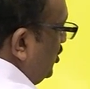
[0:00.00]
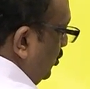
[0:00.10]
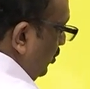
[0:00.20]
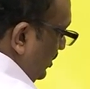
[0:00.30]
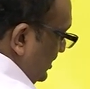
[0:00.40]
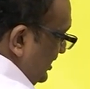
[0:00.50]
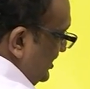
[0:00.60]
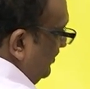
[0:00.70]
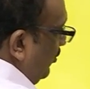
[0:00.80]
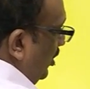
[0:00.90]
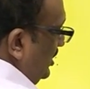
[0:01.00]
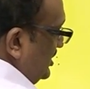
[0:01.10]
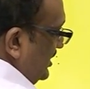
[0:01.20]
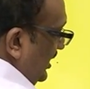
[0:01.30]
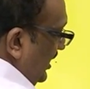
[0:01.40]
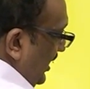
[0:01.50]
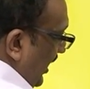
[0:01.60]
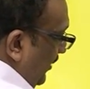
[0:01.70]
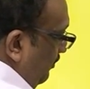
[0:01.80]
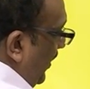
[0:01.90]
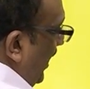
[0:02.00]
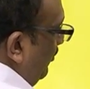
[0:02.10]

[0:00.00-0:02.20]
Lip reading: 2 CC bonds, and pi